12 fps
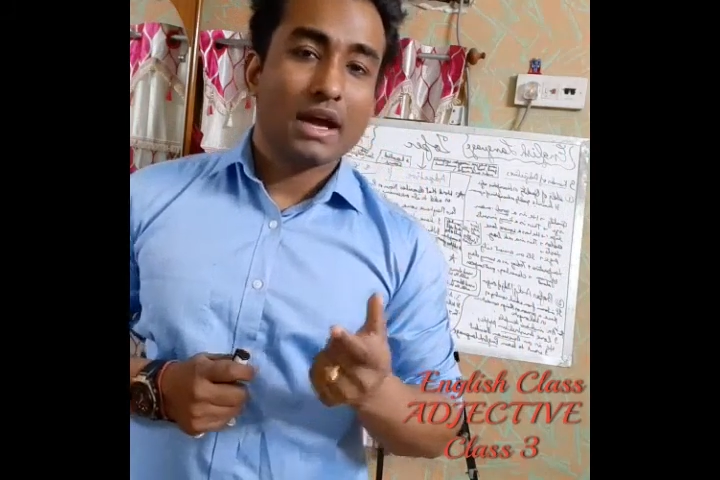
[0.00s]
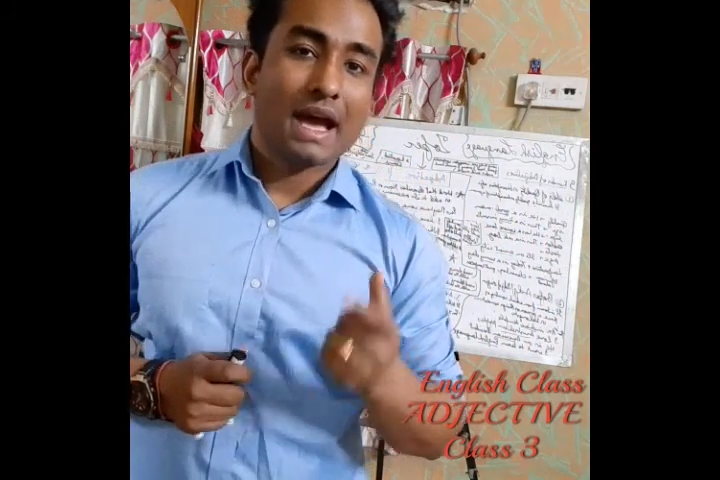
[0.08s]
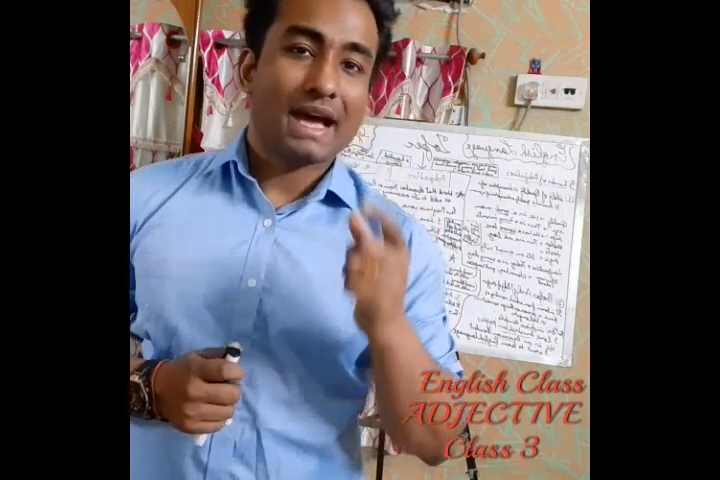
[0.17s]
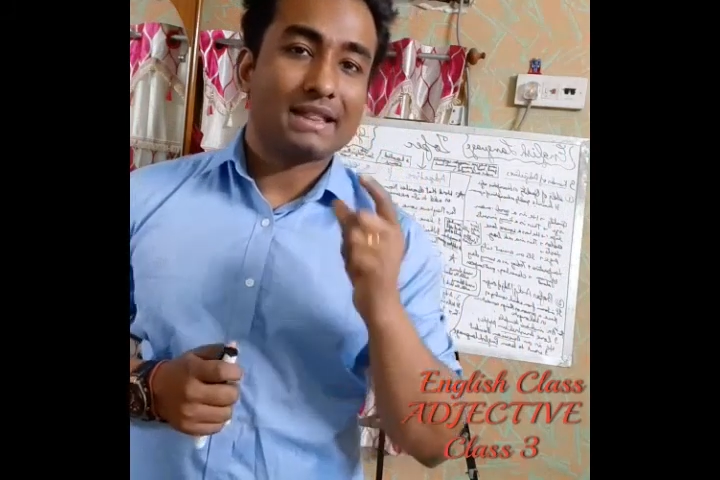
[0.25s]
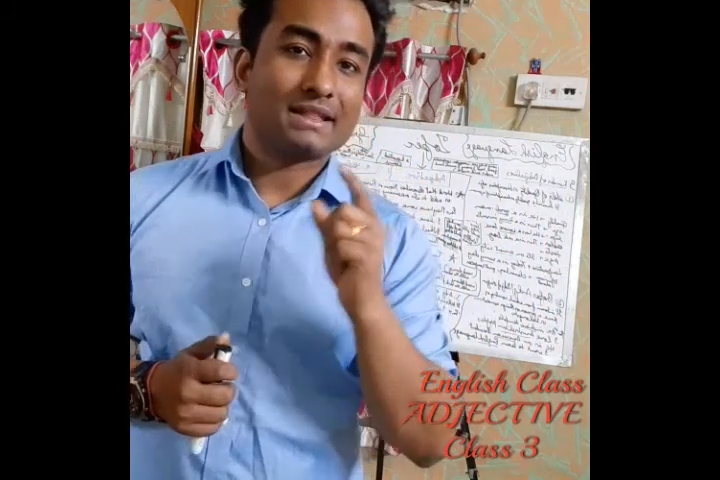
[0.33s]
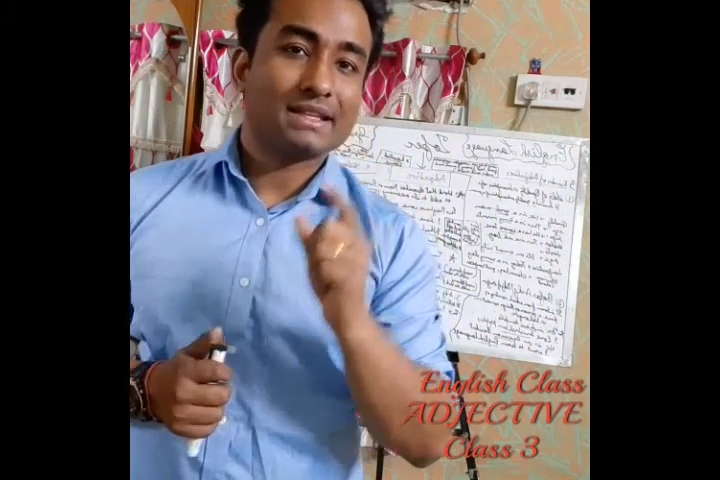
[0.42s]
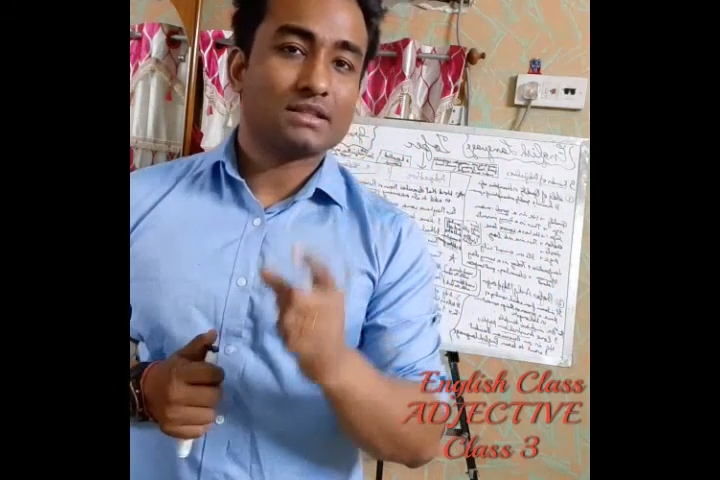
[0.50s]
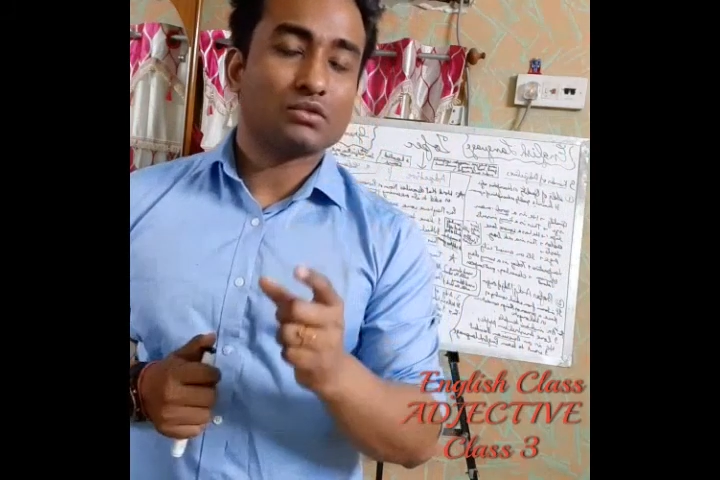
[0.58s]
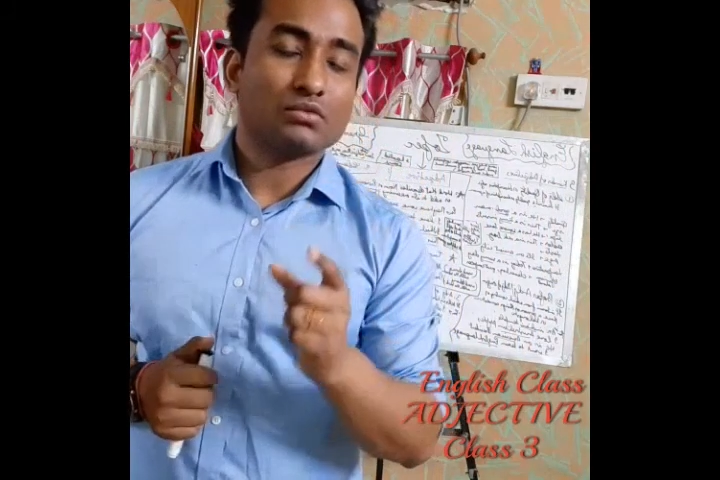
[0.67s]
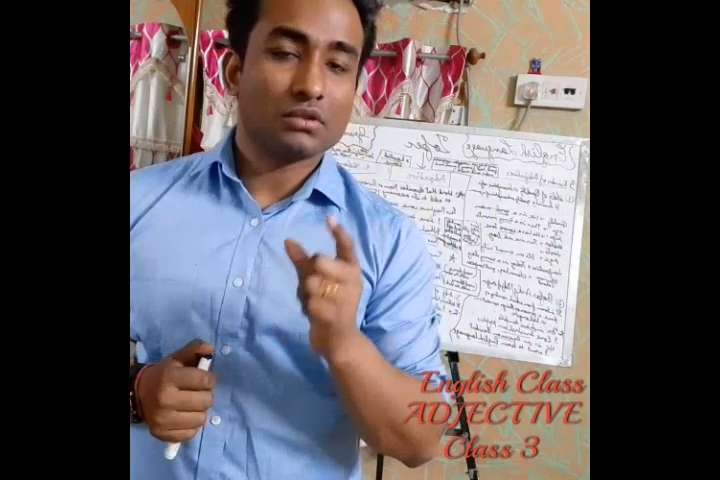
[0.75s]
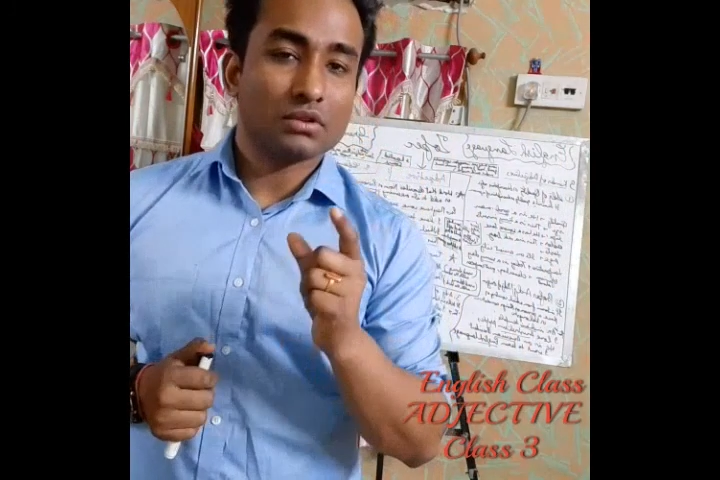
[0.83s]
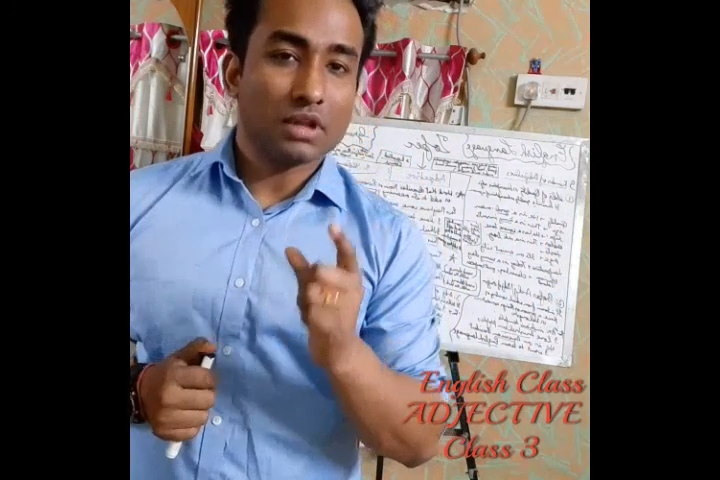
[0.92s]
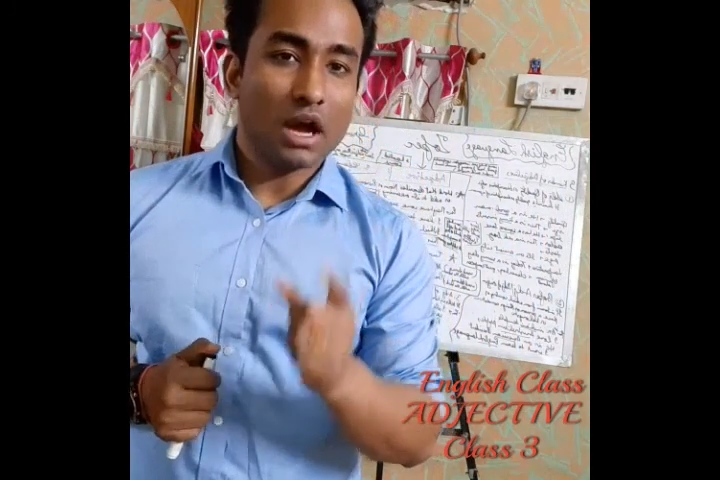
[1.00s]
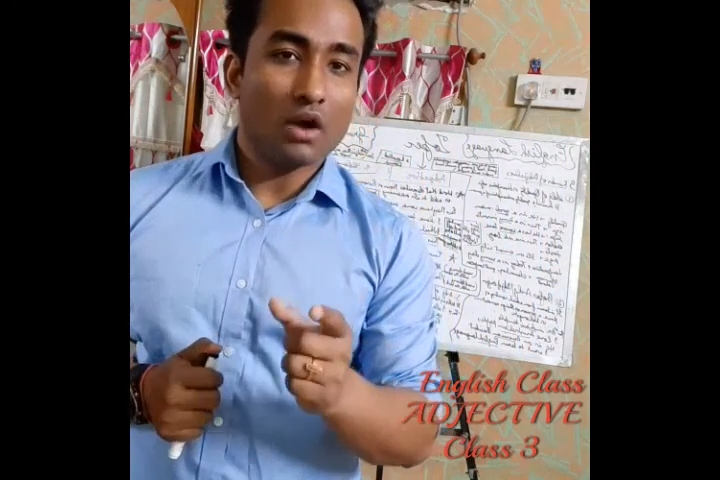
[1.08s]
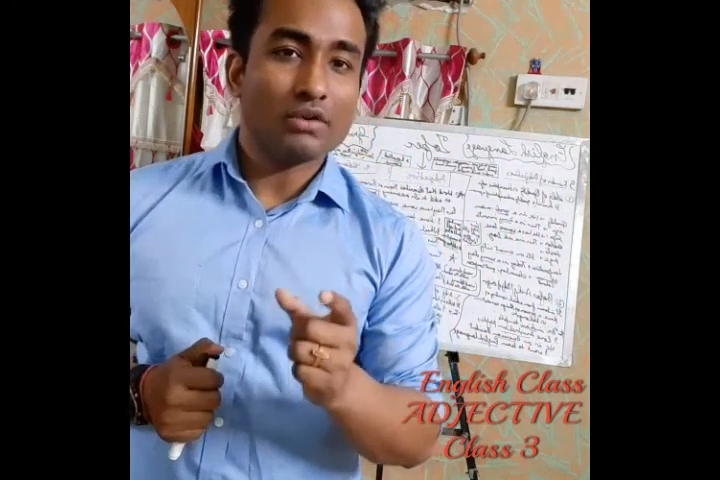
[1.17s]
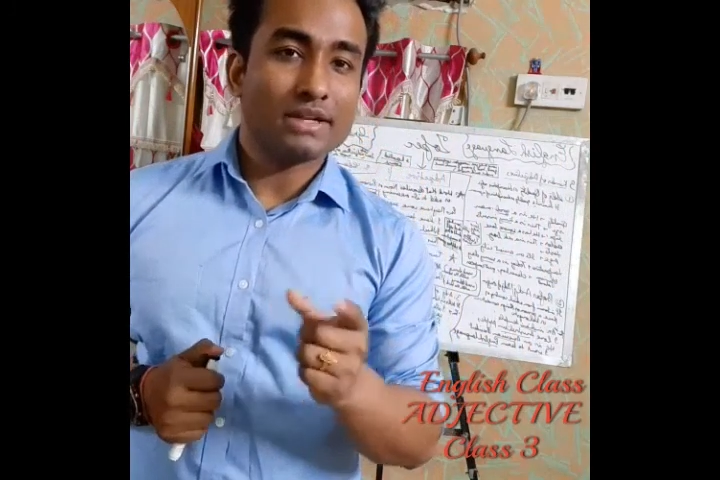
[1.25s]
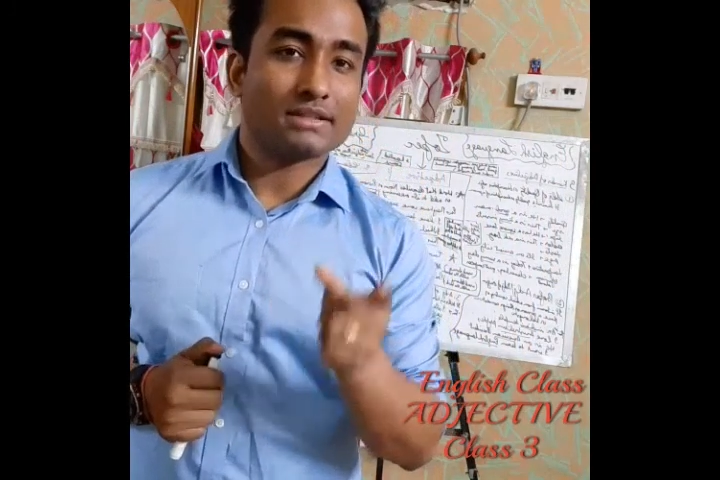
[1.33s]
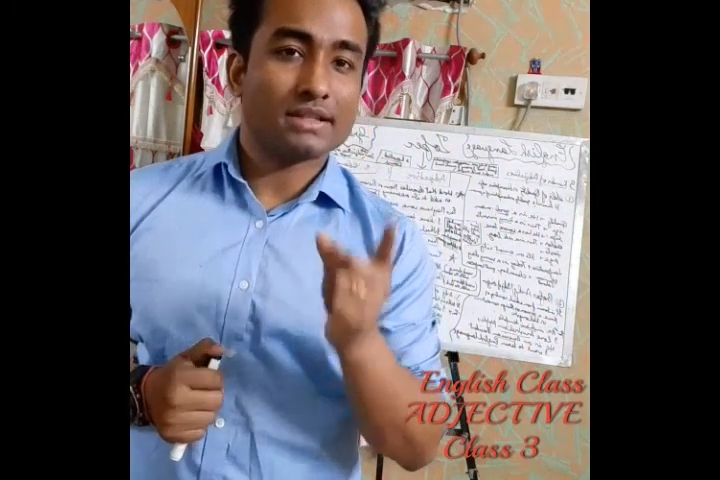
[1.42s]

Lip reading: and this noun is